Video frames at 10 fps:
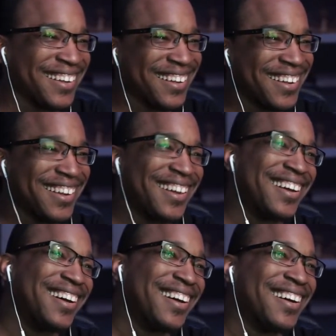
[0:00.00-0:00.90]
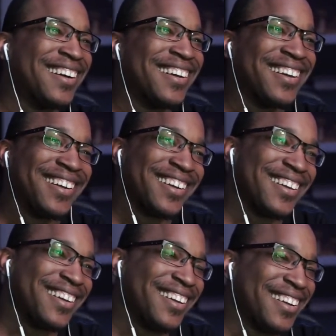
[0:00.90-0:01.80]

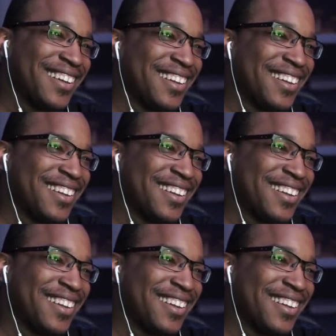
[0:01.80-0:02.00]
[no speech]